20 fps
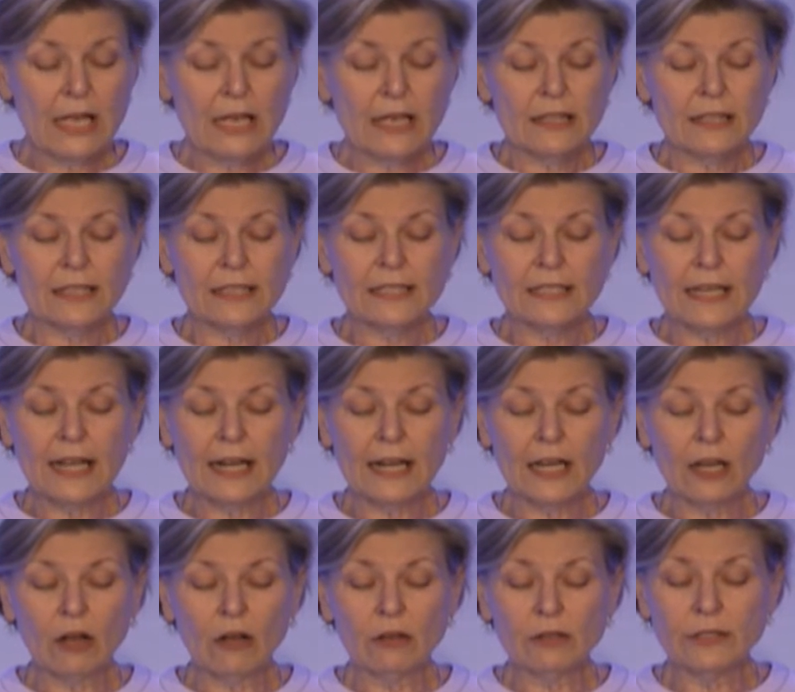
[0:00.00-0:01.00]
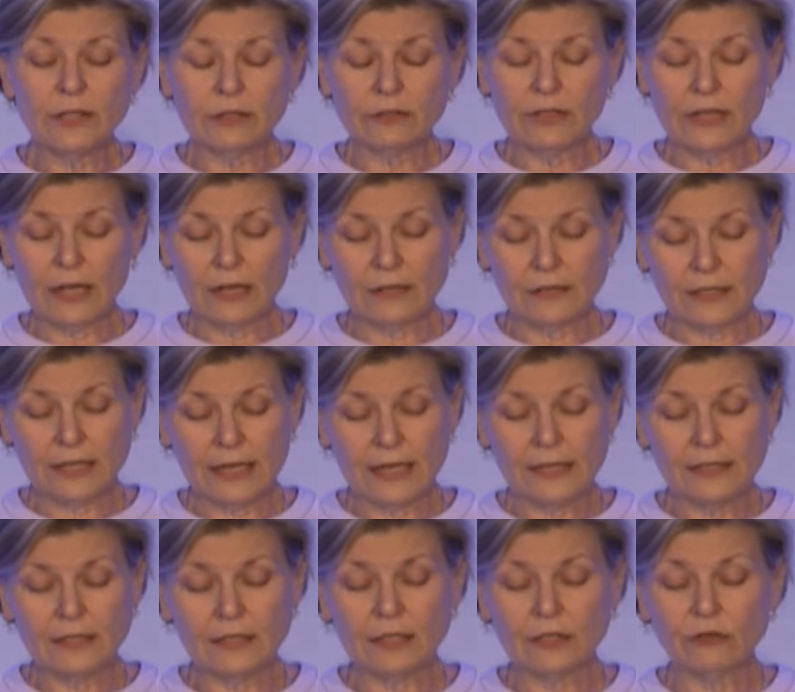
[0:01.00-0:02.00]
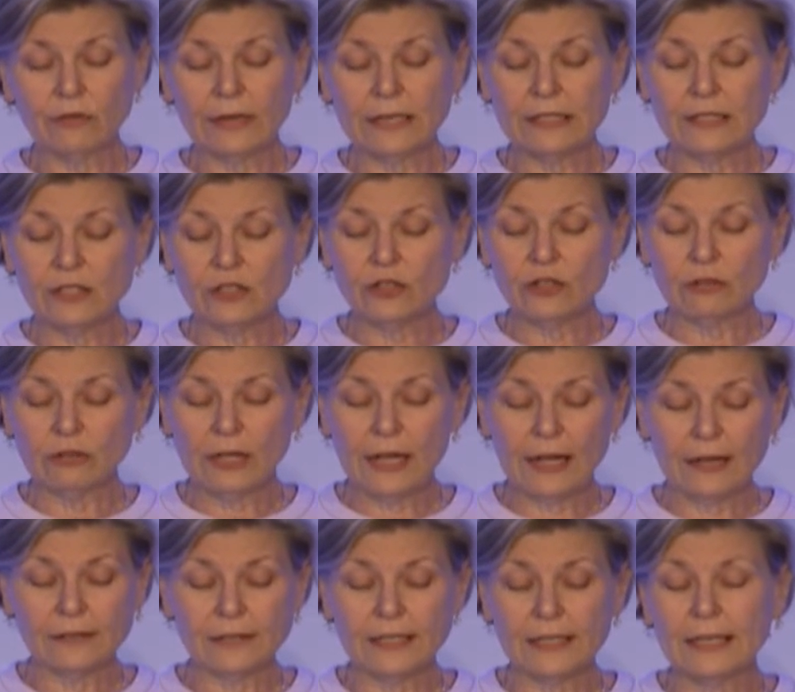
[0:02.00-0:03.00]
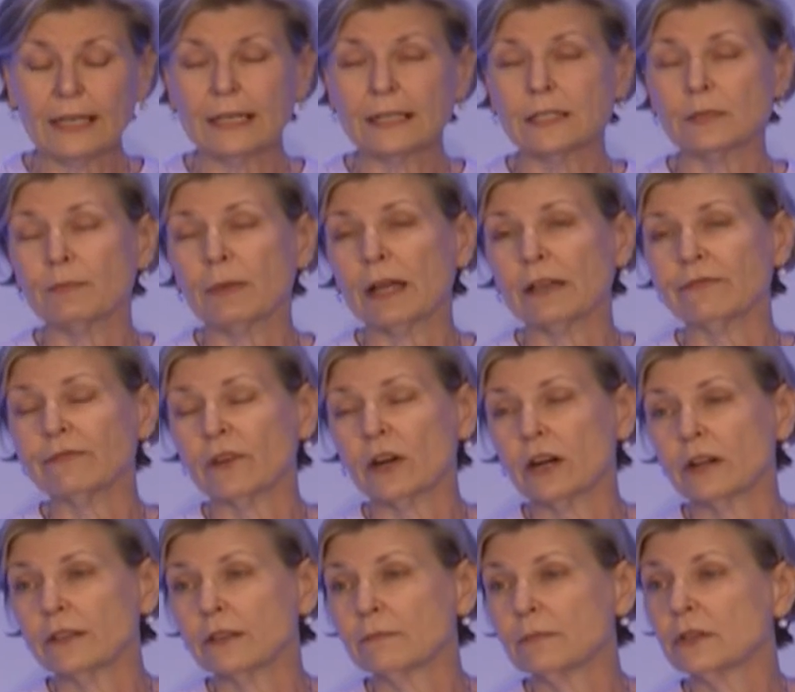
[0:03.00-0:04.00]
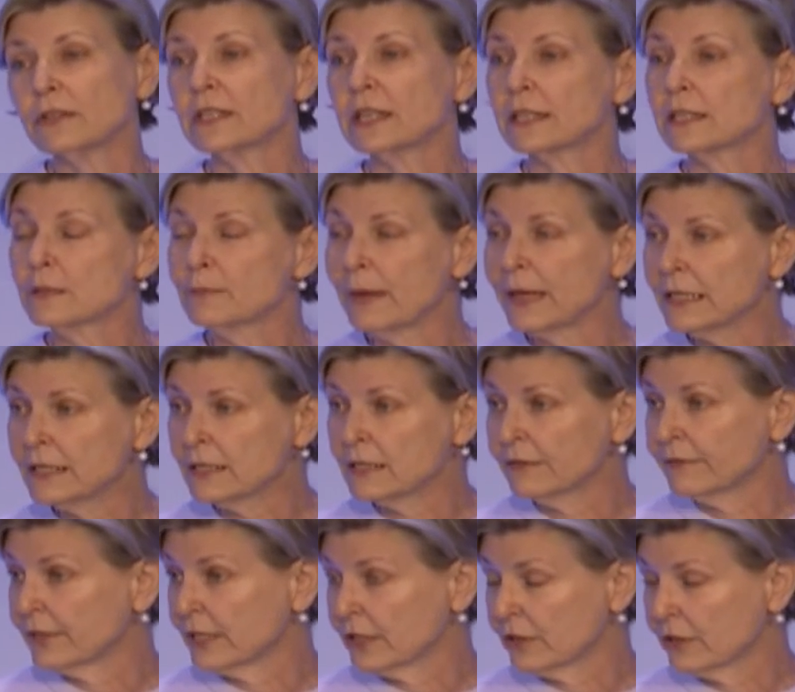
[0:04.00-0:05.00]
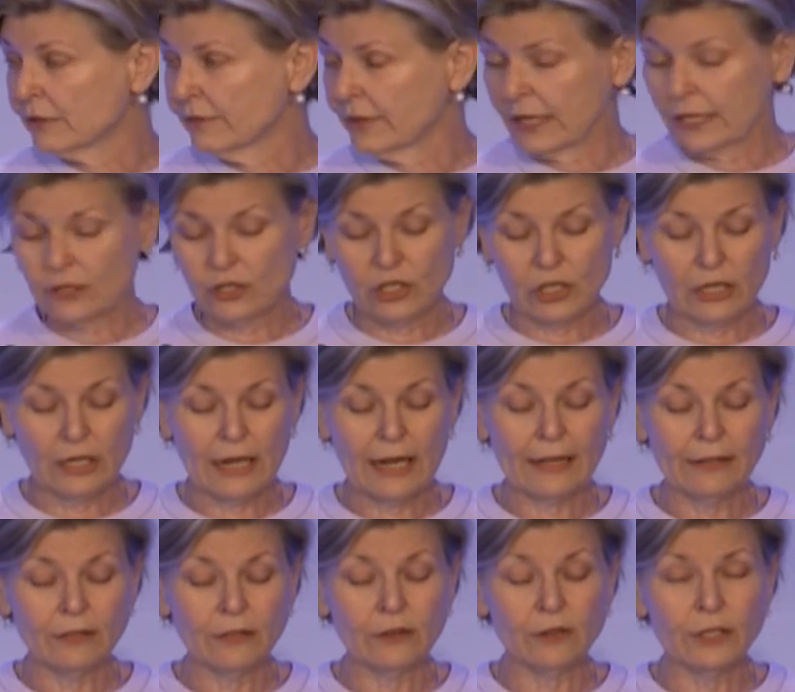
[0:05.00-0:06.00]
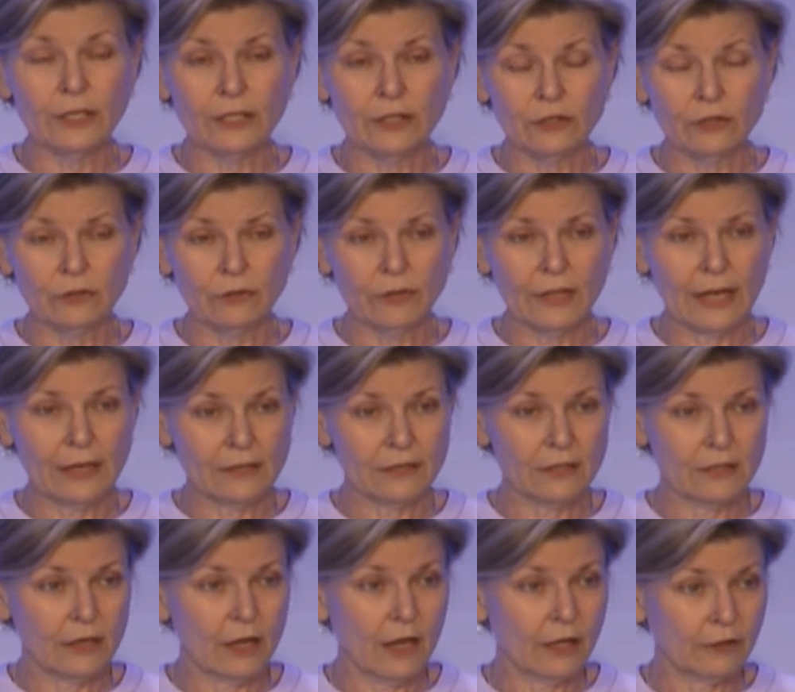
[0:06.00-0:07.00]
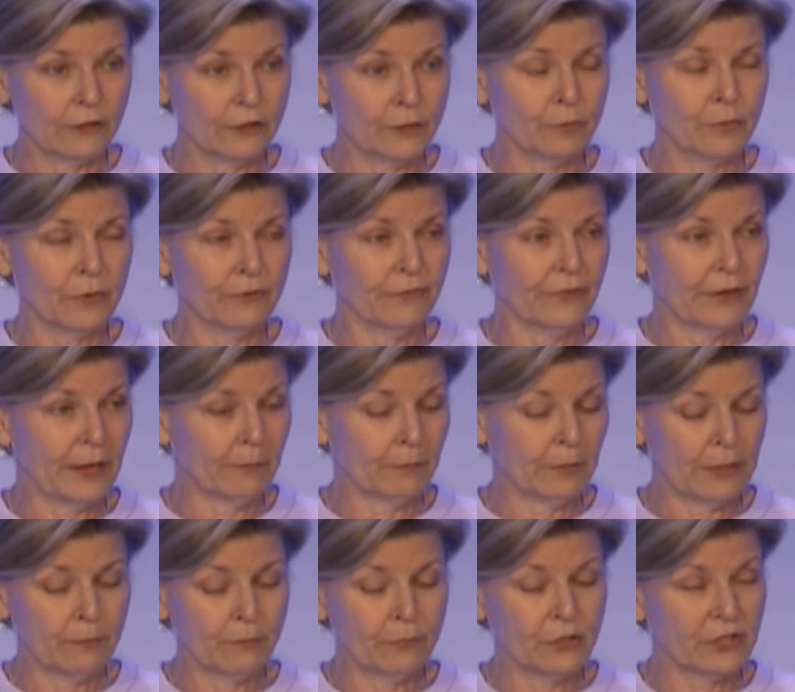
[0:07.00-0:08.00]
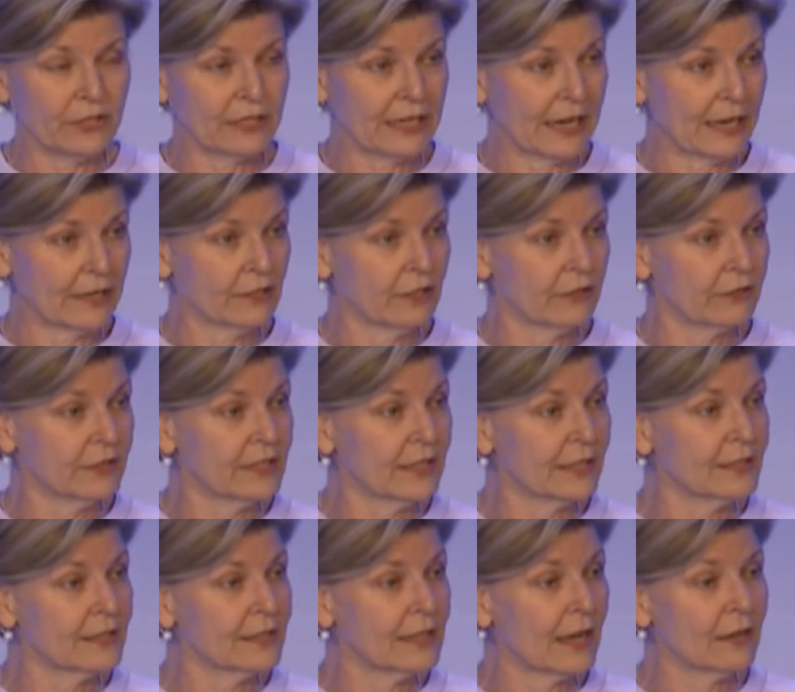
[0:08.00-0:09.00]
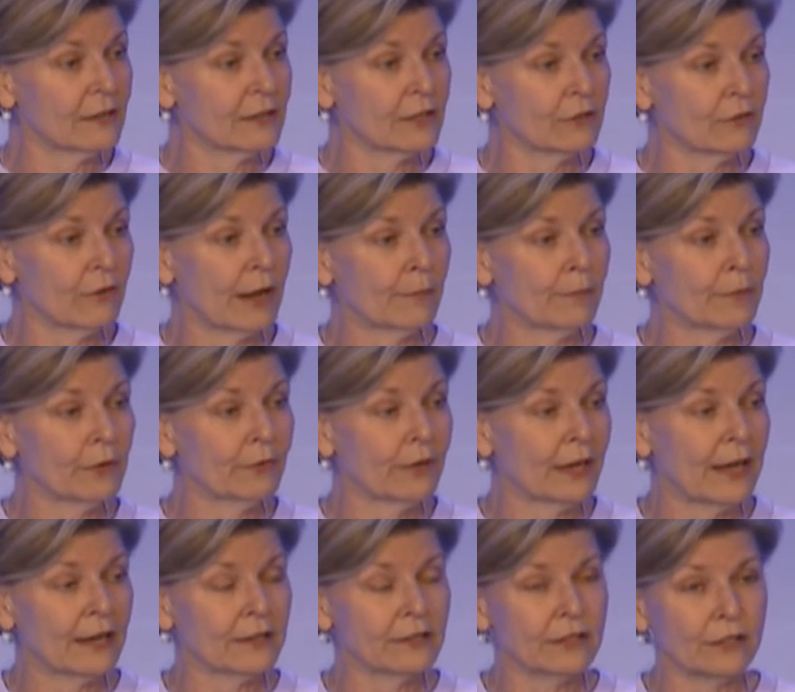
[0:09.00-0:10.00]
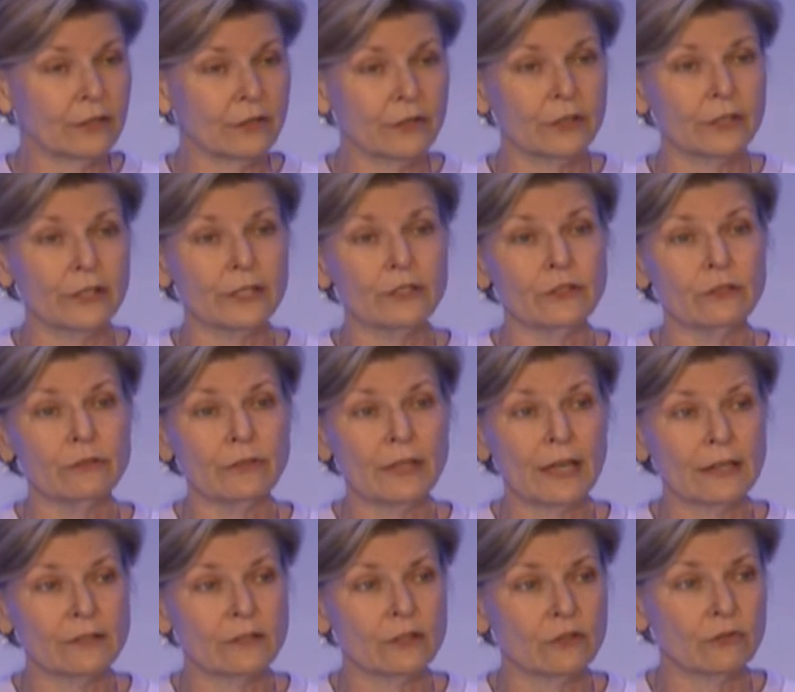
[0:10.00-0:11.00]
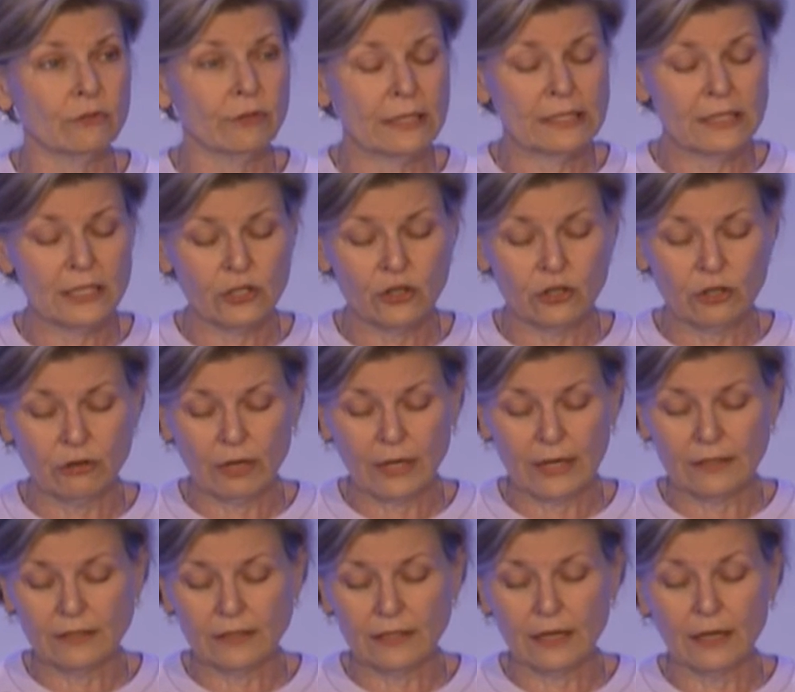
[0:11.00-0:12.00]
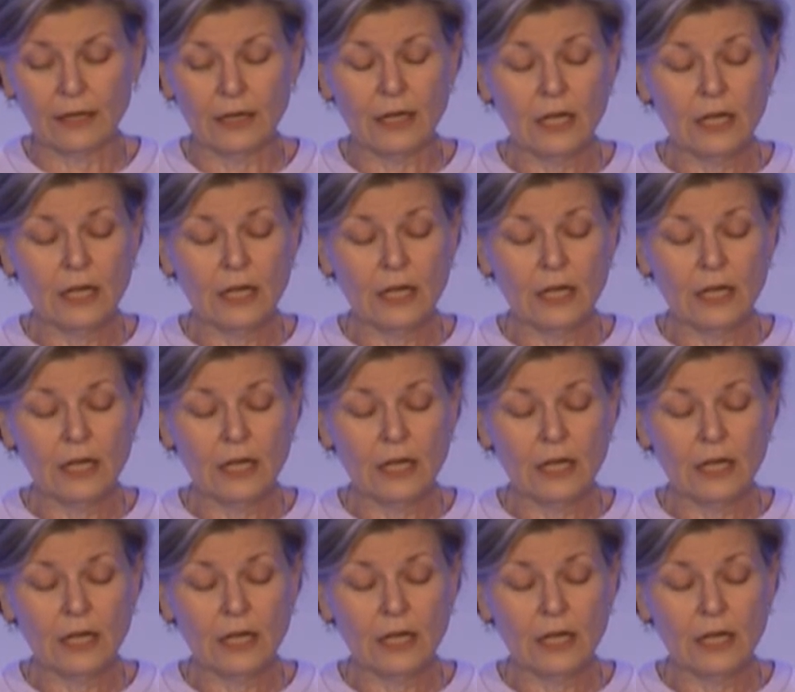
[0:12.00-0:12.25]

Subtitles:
The study also tells us that transitional housing is by far the most expensive intervention at $32,000 per family per stay. So $6,000 rapid rehousing, $32,000 transitional housing.